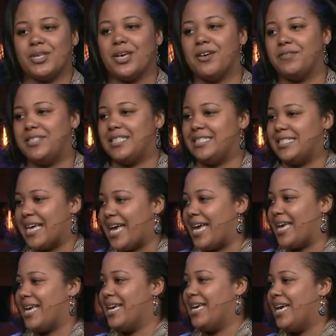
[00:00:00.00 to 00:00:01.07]
of
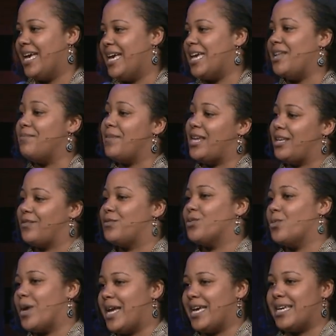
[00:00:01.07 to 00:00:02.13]
today in meaningful
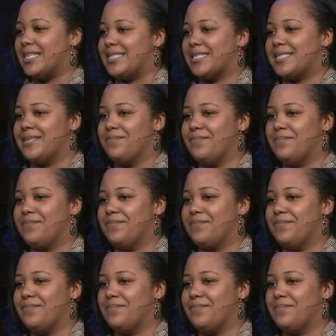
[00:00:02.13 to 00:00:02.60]
ways.